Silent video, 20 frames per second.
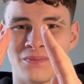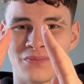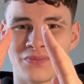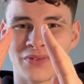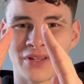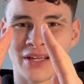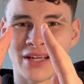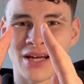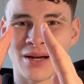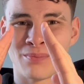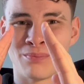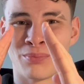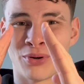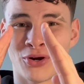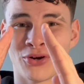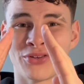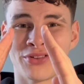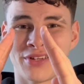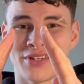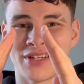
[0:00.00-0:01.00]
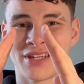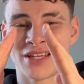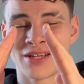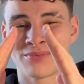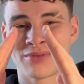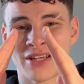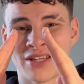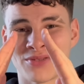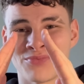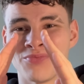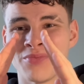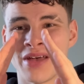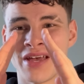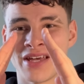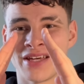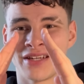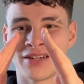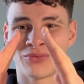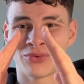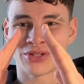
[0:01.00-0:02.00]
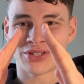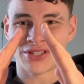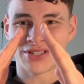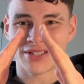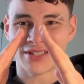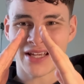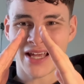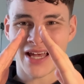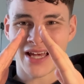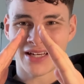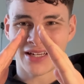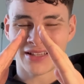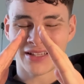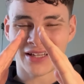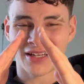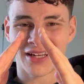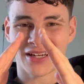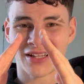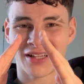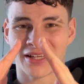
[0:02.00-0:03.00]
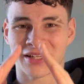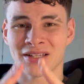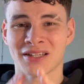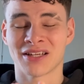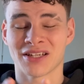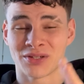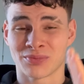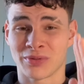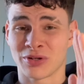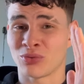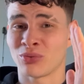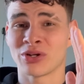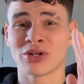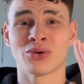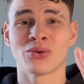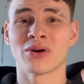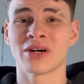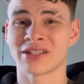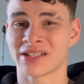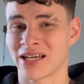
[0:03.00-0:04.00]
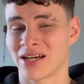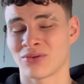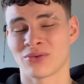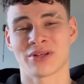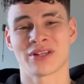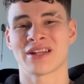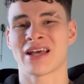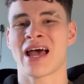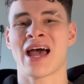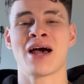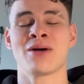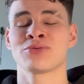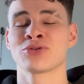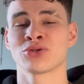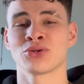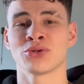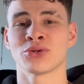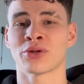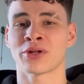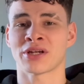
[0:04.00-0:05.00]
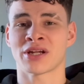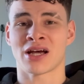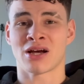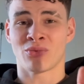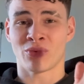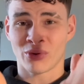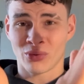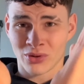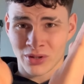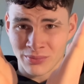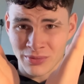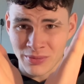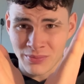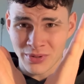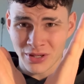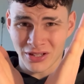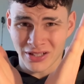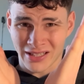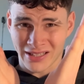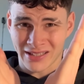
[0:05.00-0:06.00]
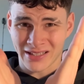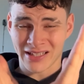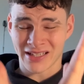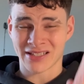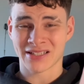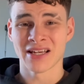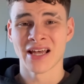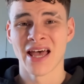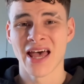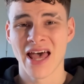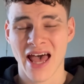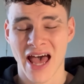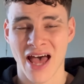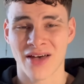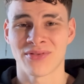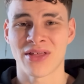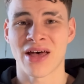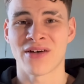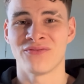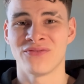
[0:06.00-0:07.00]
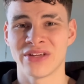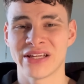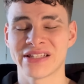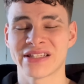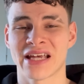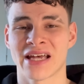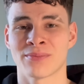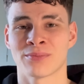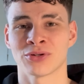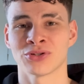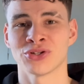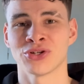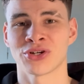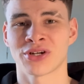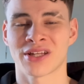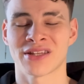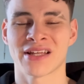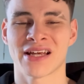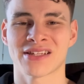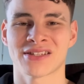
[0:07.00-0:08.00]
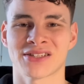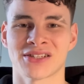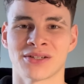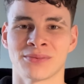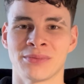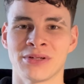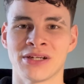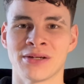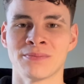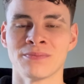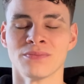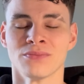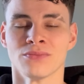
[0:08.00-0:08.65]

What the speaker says: they got birthing hips as men, which is sad, and they kind of like this. But we don't want that with it. Absolutely not. We want to be built like this, have that V-taper look, and that's going to be